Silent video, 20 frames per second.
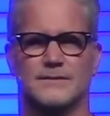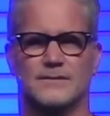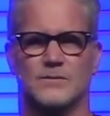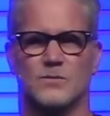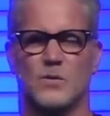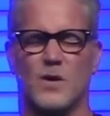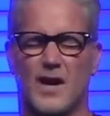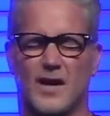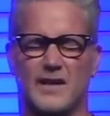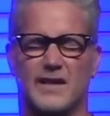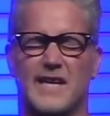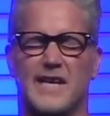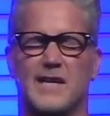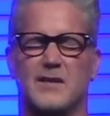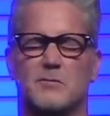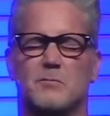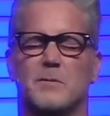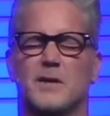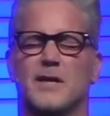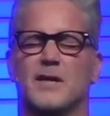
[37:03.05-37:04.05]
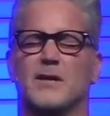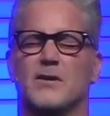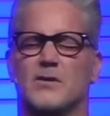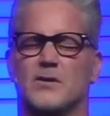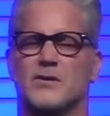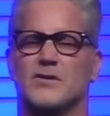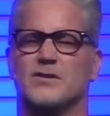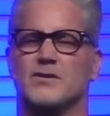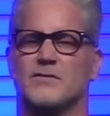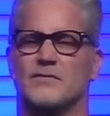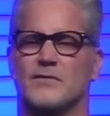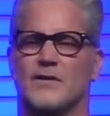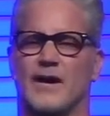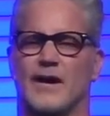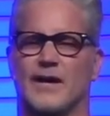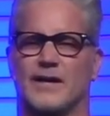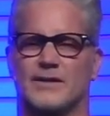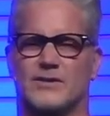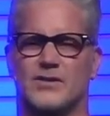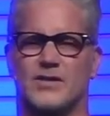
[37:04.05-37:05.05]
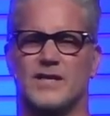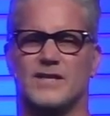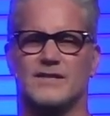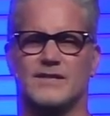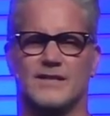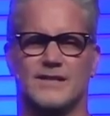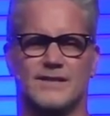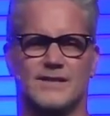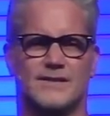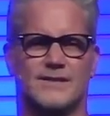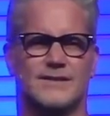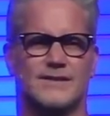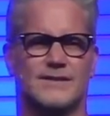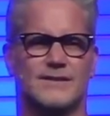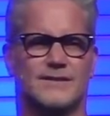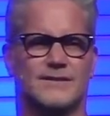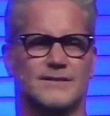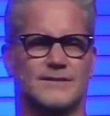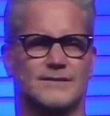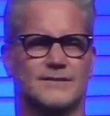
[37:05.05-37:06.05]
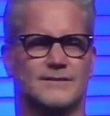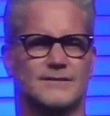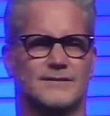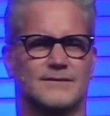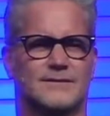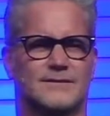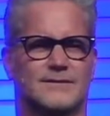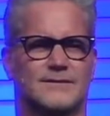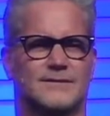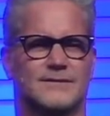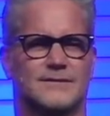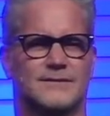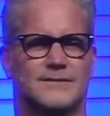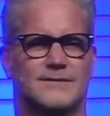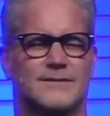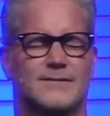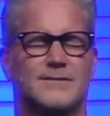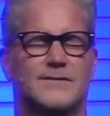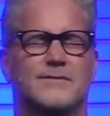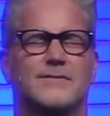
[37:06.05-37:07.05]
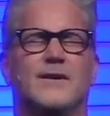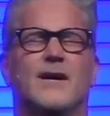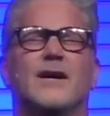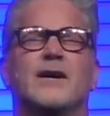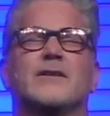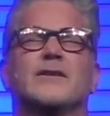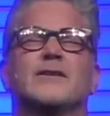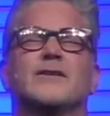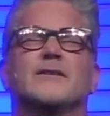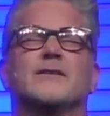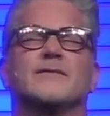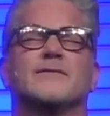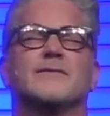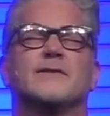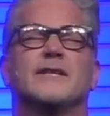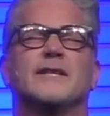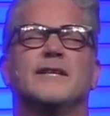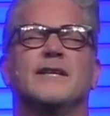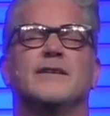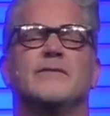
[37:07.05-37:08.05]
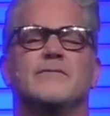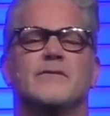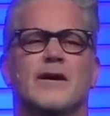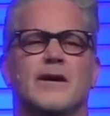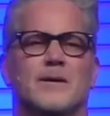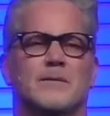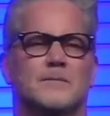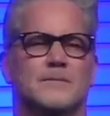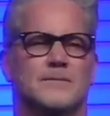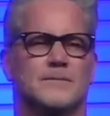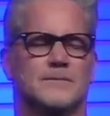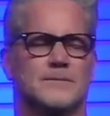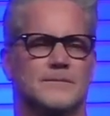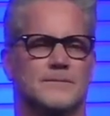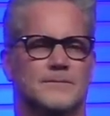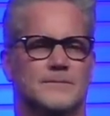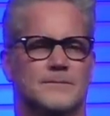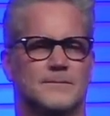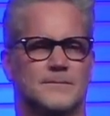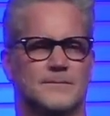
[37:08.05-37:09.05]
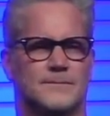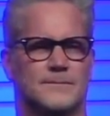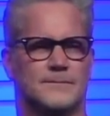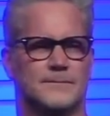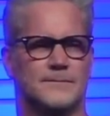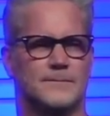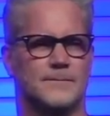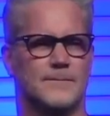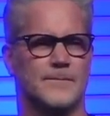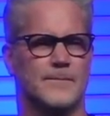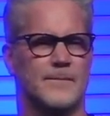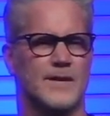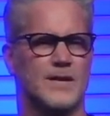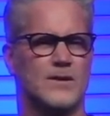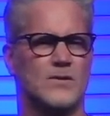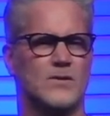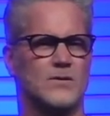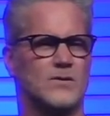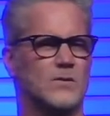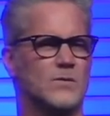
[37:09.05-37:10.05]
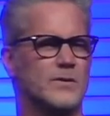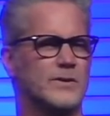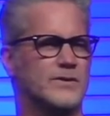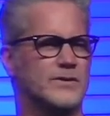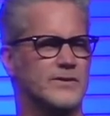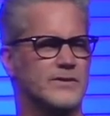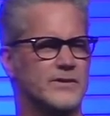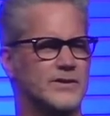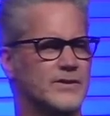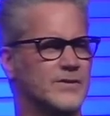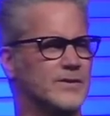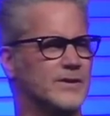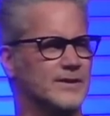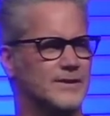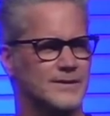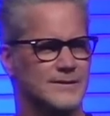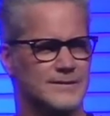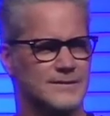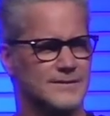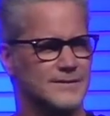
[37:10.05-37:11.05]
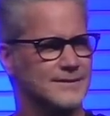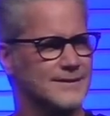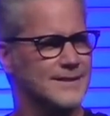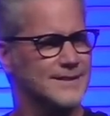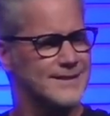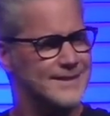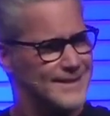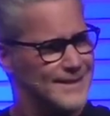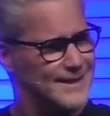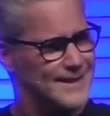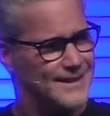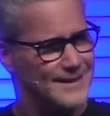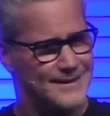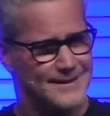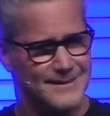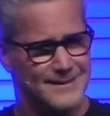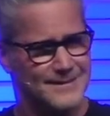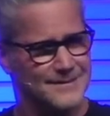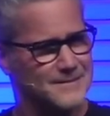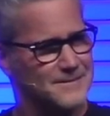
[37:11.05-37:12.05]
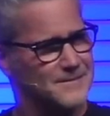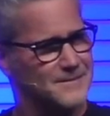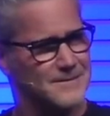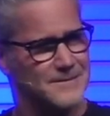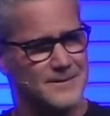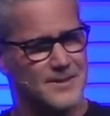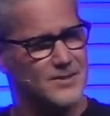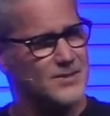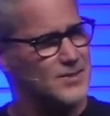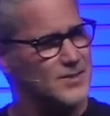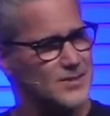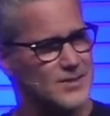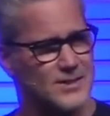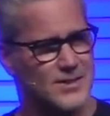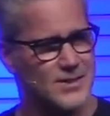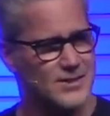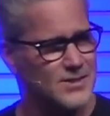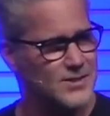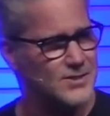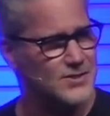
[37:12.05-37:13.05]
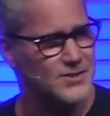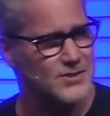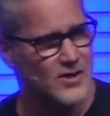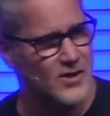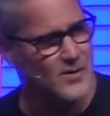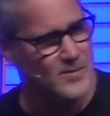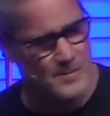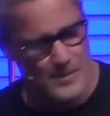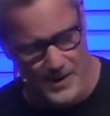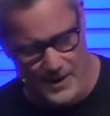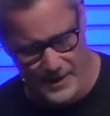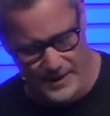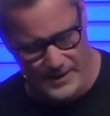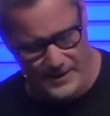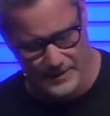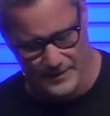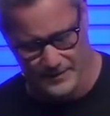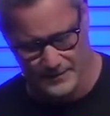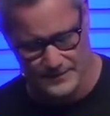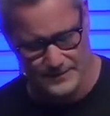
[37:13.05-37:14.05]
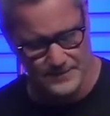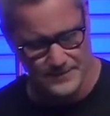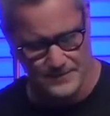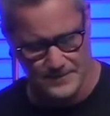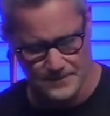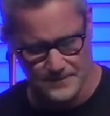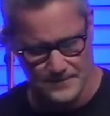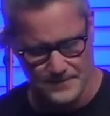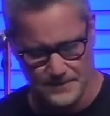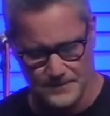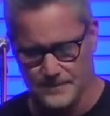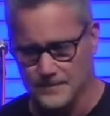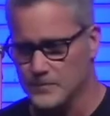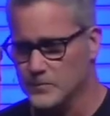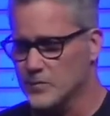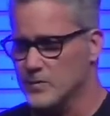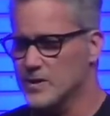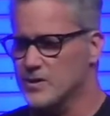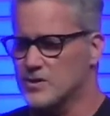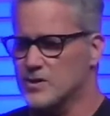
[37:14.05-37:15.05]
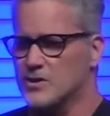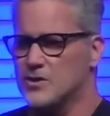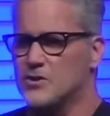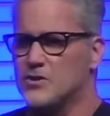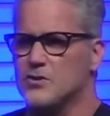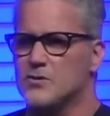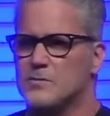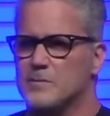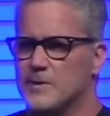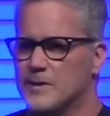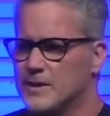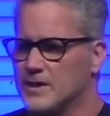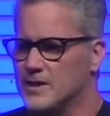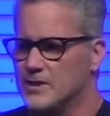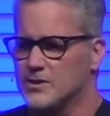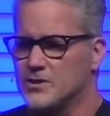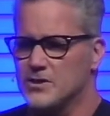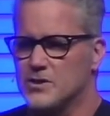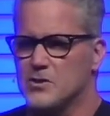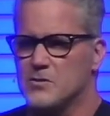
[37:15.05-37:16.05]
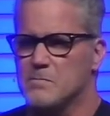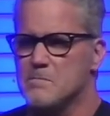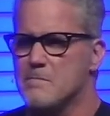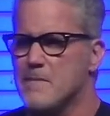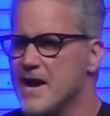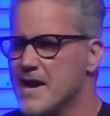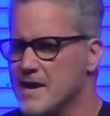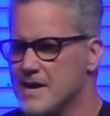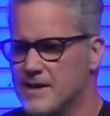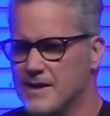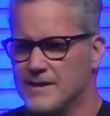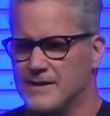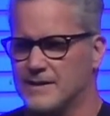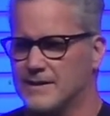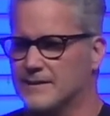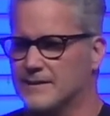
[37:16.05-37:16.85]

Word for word: While he's being crucified, Jesus, Father, forgive them. They don't know what they're doing. You see? This is this is Jeremiah. He's a human, he's humane.